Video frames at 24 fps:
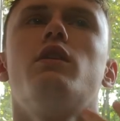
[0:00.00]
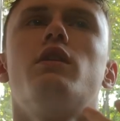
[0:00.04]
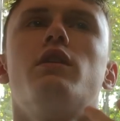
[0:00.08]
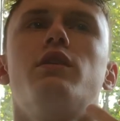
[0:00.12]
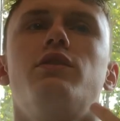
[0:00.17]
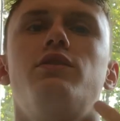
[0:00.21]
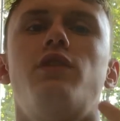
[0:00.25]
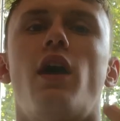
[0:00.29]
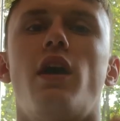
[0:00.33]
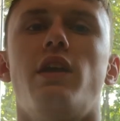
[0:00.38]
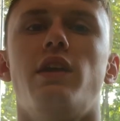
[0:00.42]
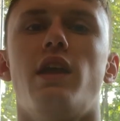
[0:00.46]

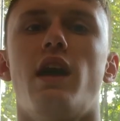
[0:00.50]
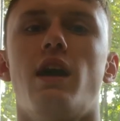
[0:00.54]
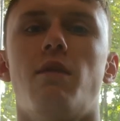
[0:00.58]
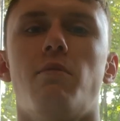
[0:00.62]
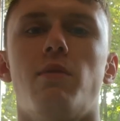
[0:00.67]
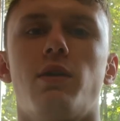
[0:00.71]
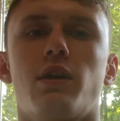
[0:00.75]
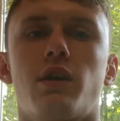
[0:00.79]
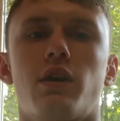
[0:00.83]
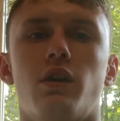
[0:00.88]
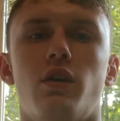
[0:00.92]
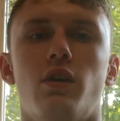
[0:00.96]

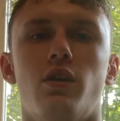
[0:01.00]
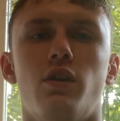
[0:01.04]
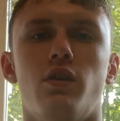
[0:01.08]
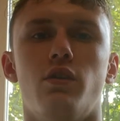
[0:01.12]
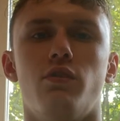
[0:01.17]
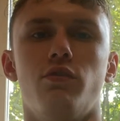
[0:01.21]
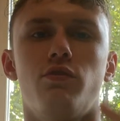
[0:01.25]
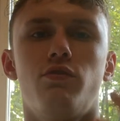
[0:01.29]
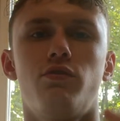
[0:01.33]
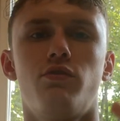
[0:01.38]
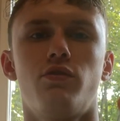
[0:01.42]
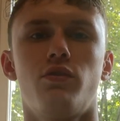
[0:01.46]
dynamic
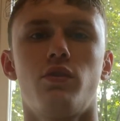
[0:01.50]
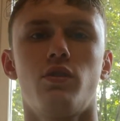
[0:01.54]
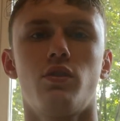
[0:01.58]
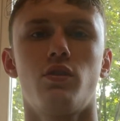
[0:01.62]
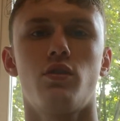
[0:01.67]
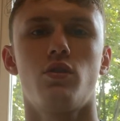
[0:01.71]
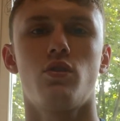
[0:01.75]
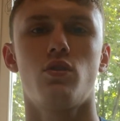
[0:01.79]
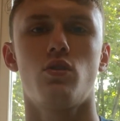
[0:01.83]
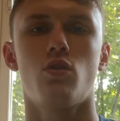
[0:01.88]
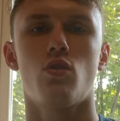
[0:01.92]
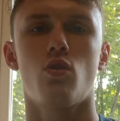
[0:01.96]
of
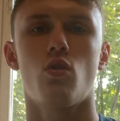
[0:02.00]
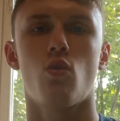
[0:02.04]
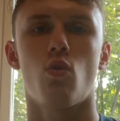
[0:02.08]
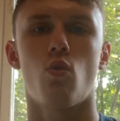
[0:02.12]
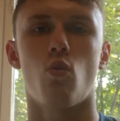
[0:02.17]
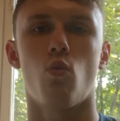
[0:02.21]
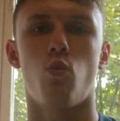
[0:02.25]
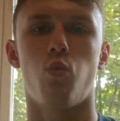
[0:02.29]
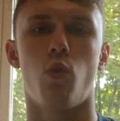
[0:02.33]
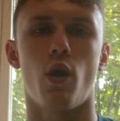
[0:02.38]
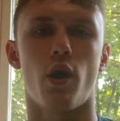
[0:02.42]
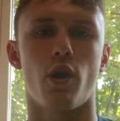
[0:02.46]

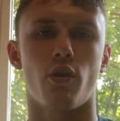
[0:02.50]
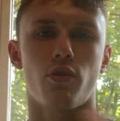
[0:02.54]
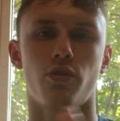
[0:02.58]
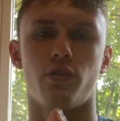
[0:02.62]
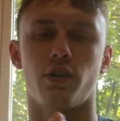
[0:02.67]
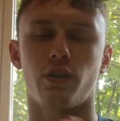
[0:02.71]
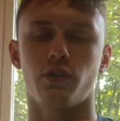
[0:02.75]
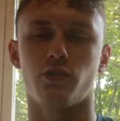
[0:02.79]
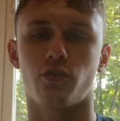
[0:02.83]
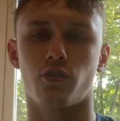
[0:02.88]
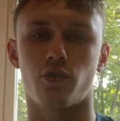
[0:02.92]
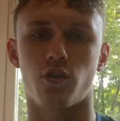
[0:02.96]
where
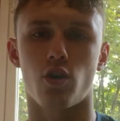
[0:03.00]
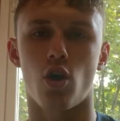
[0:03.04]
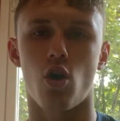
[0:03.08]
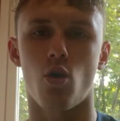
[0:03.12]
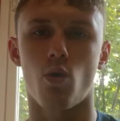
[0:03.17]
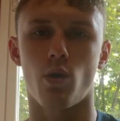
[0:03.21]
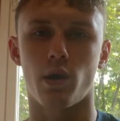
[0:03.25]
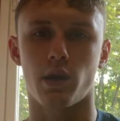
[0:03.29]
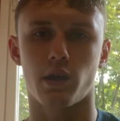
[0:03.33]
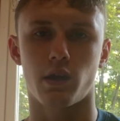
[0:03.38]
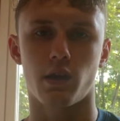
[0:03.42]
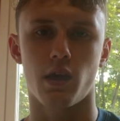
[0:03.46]
things are
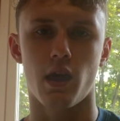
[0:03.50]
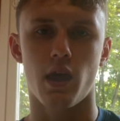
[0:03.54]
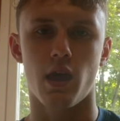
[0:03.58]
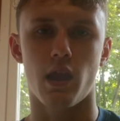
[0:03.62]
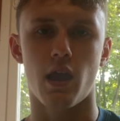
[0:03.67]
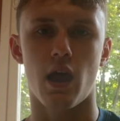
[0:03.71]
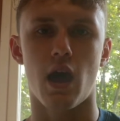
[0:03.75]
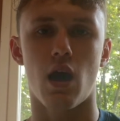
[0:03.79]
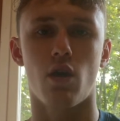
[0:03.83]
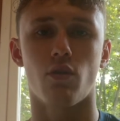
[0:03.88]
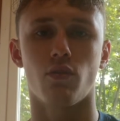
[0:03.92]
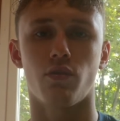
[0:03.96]
going and
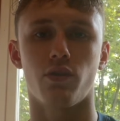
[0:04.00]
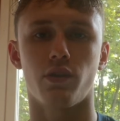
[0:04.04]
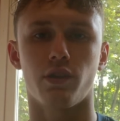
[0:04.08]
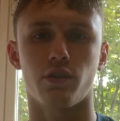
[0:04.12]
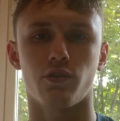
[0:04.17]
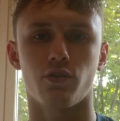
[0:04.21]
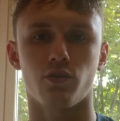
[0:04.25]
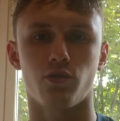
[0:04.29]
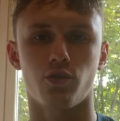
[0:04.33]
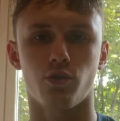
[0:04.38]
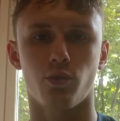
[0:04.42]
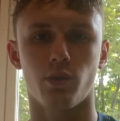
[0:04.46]
how things
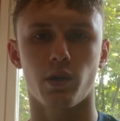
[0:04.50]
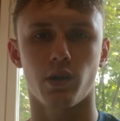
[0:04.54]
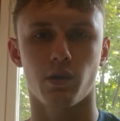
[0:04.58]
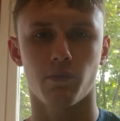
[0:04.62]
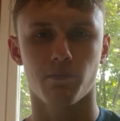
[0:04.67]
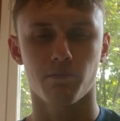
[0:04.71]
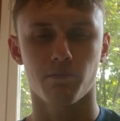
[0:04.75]
are doing.